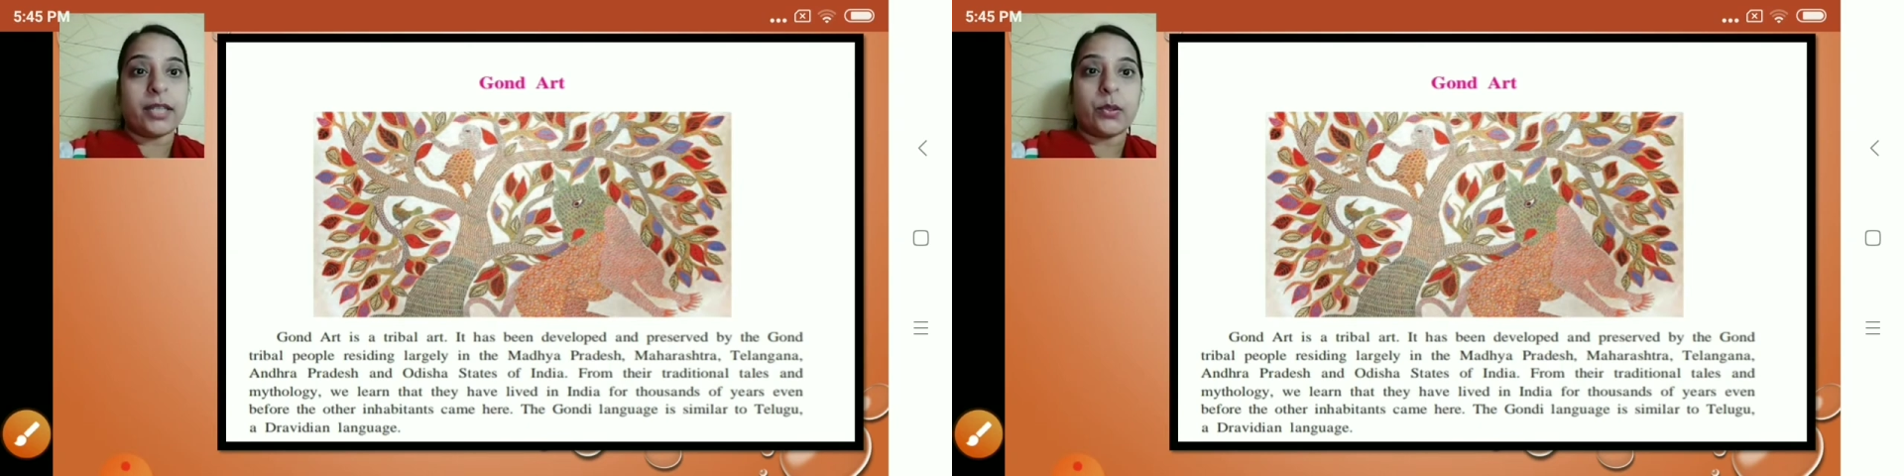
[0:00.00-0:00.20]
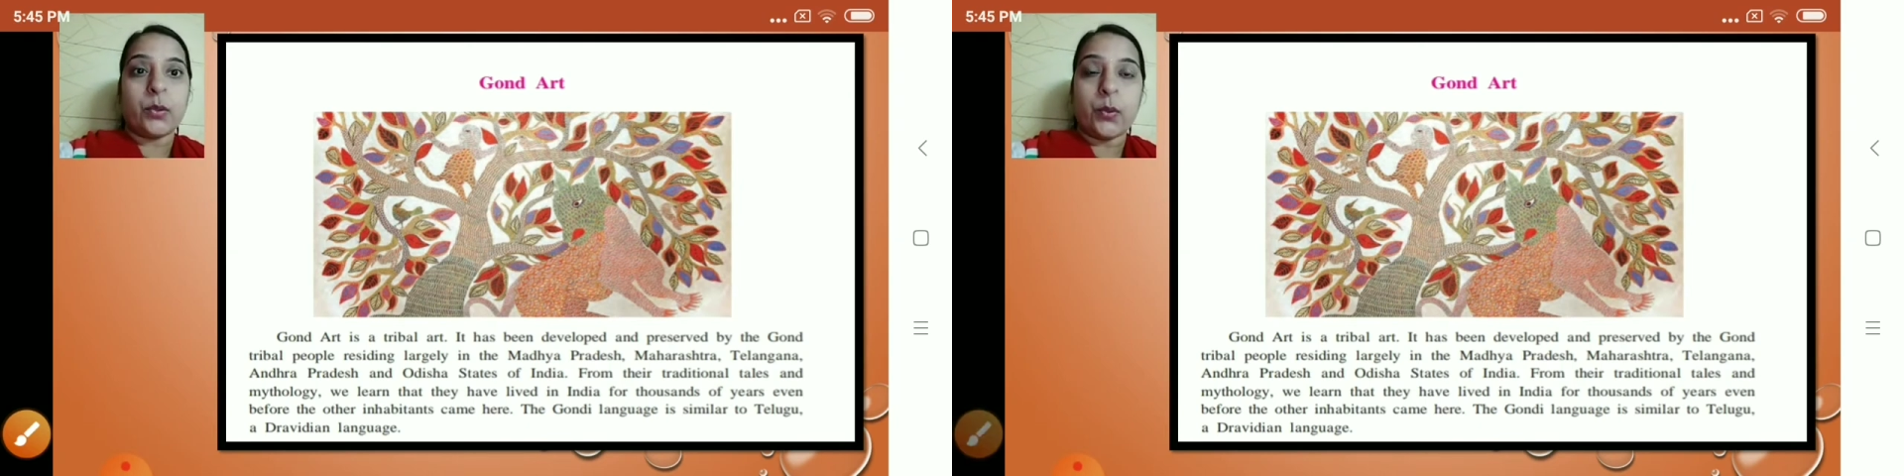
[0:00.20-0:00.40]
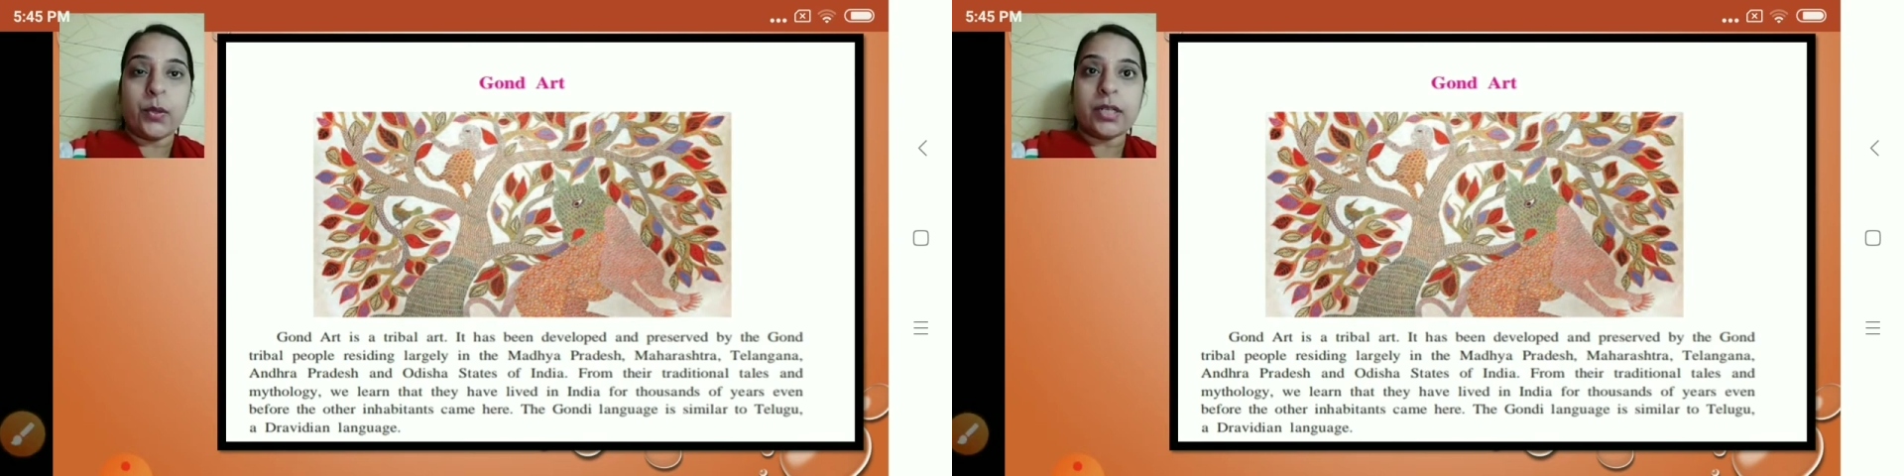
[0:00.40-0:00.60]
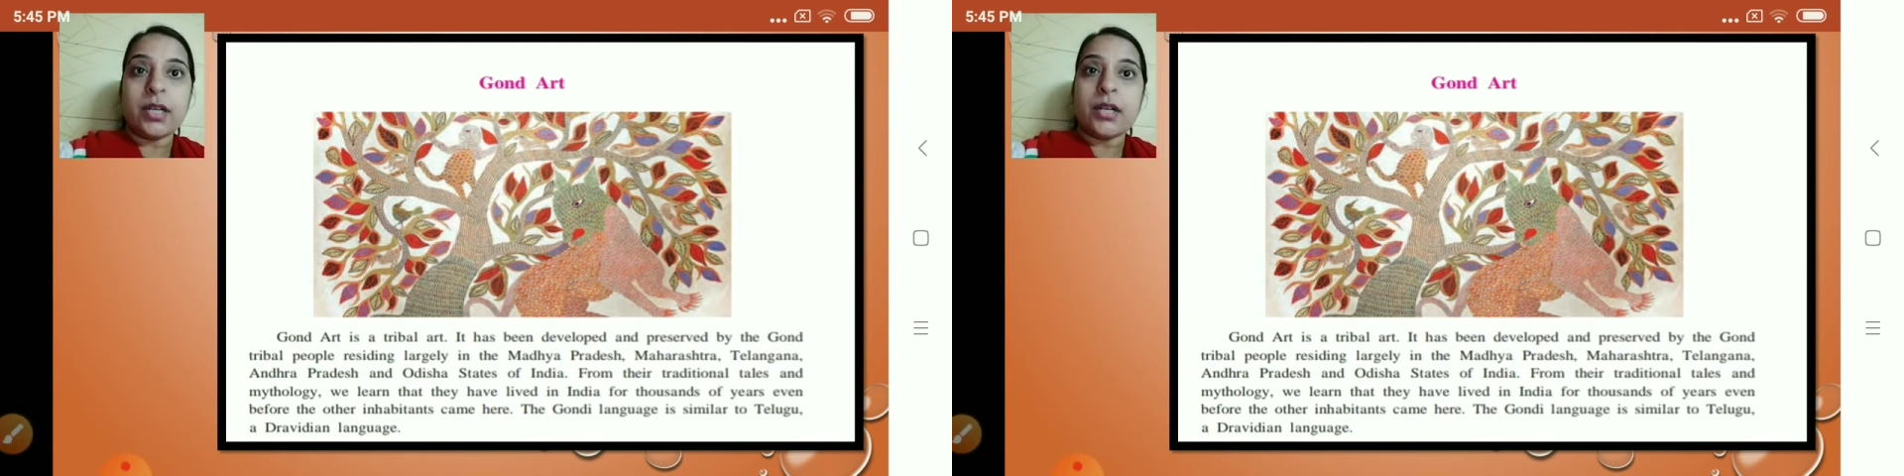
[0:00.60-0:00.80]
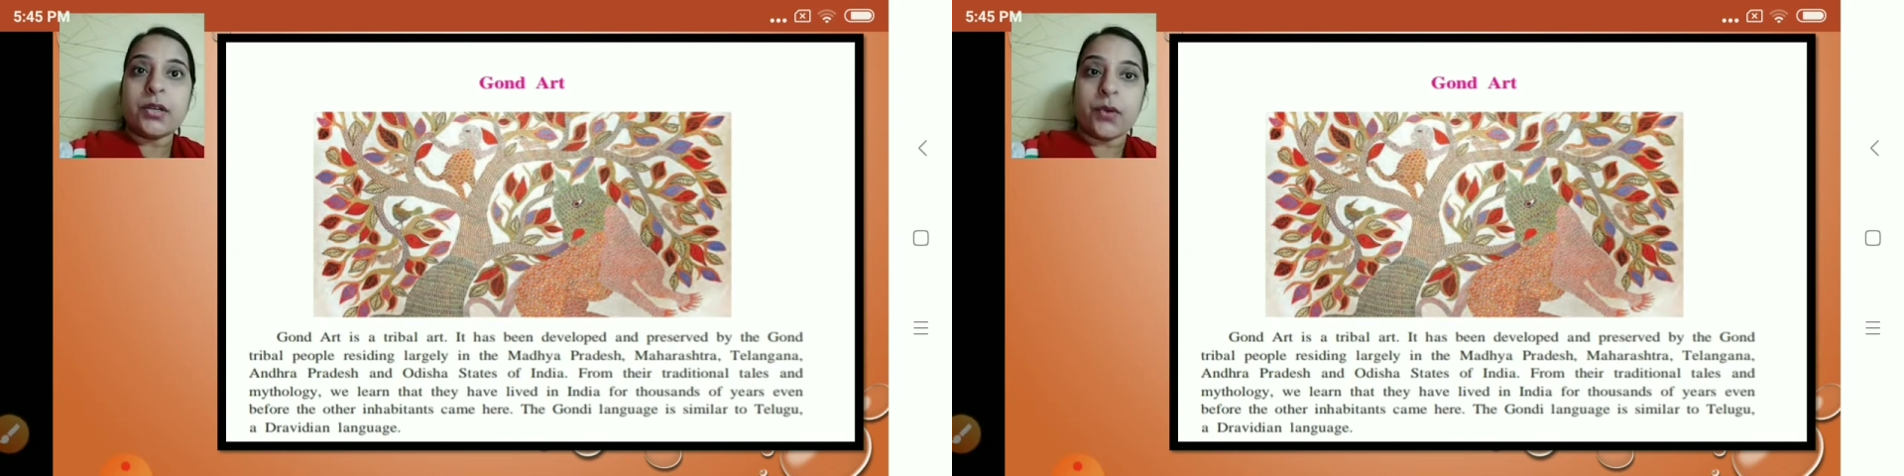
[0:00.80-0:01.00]
Gond
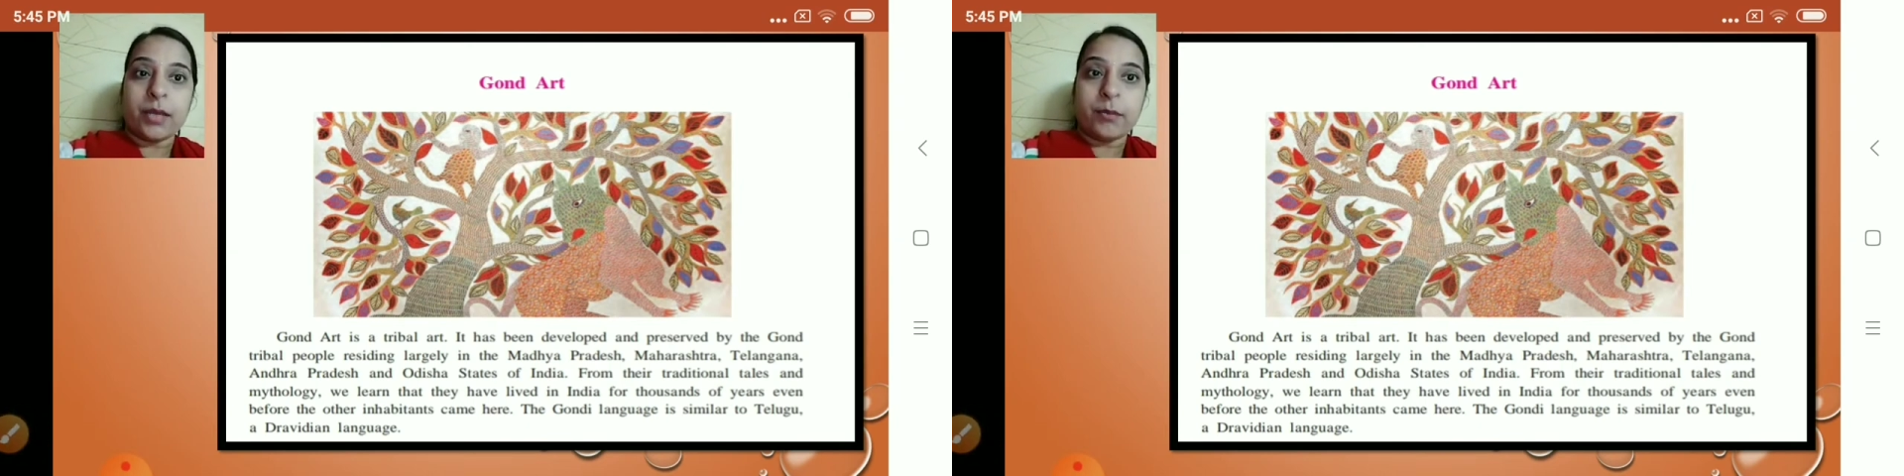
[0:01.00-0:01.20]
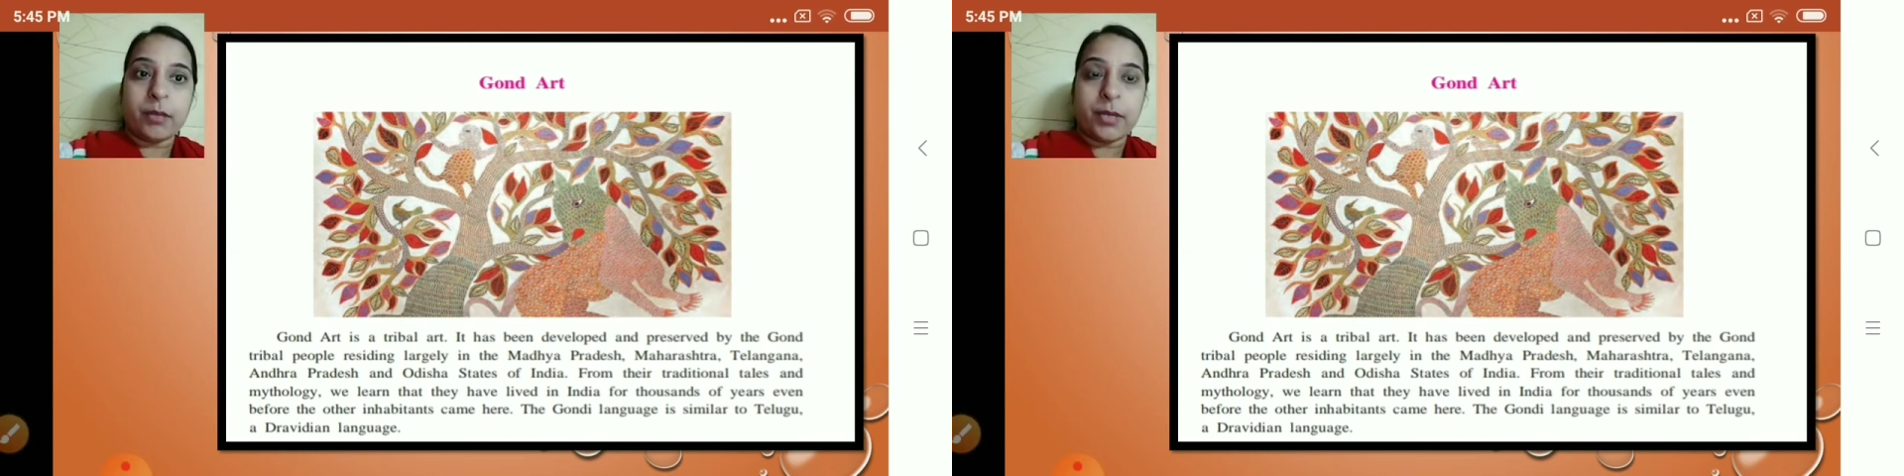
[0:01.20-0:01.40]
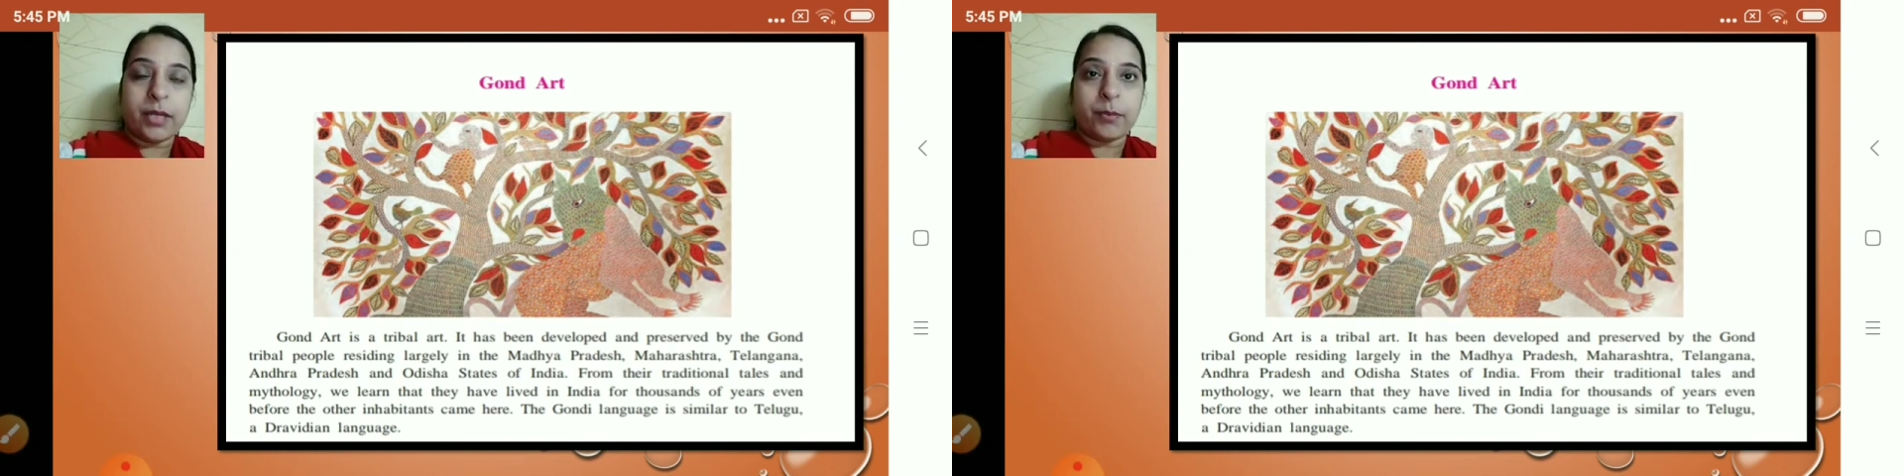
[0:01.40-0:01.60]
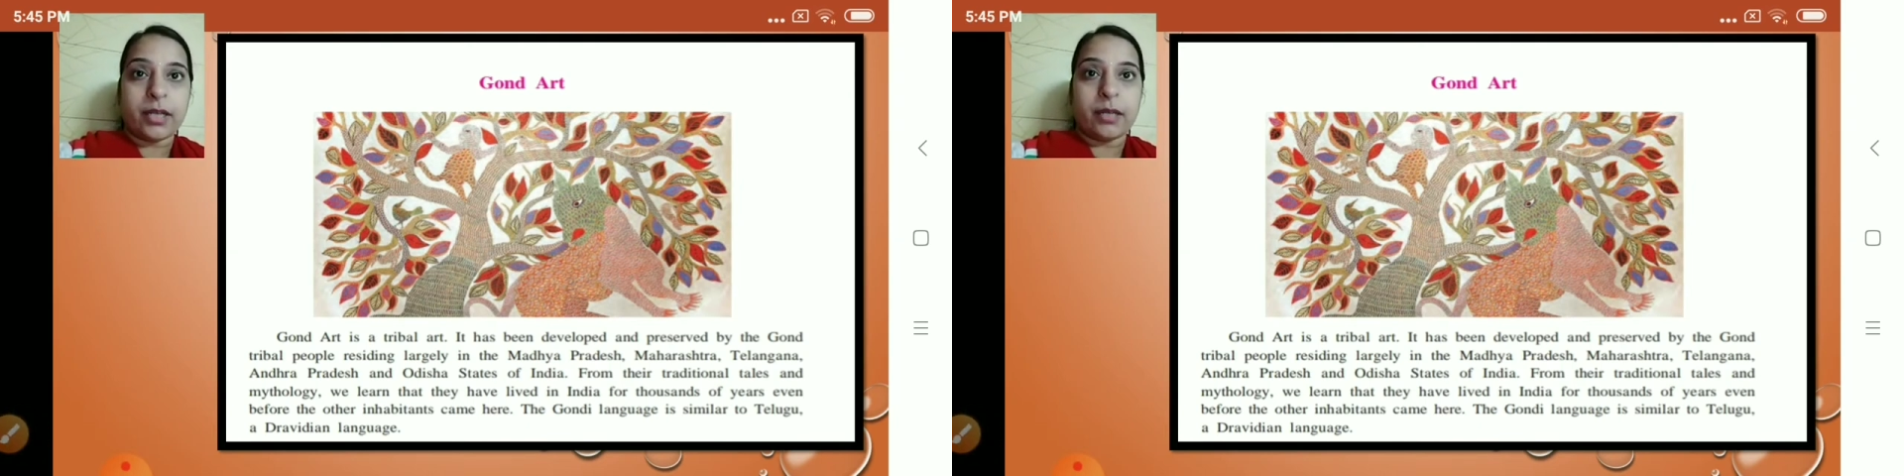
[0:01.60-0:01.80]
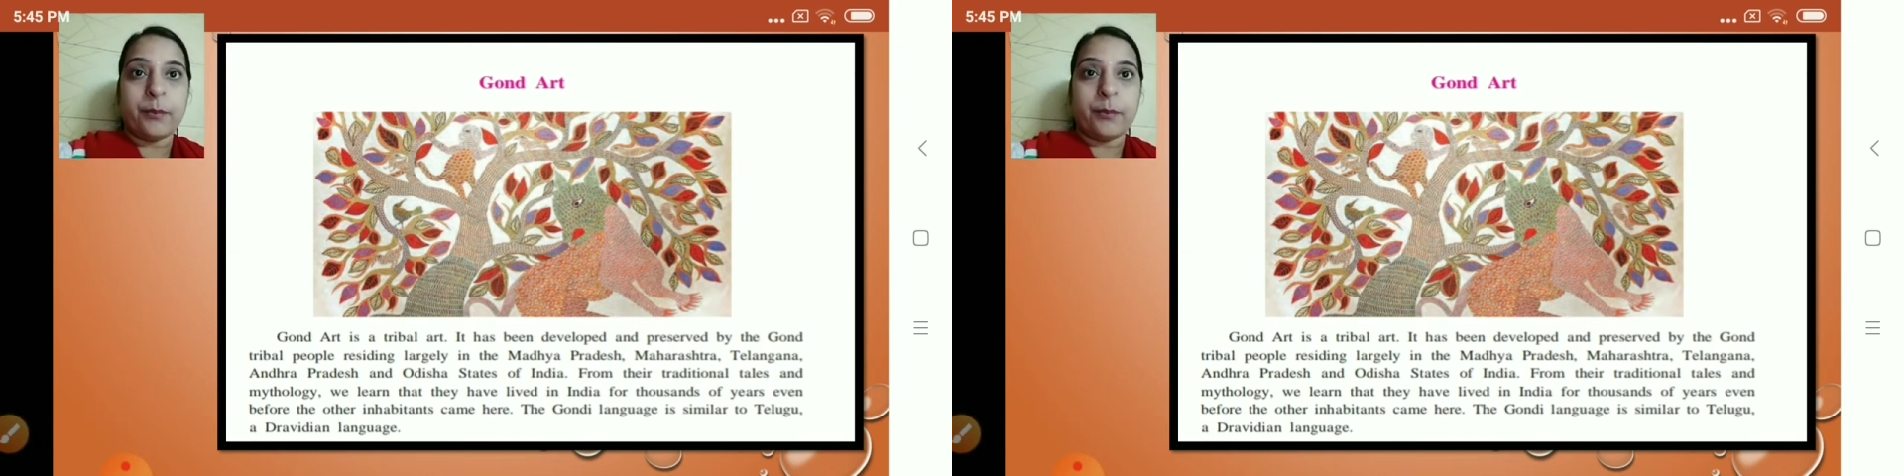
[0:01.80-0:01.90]
tribal people,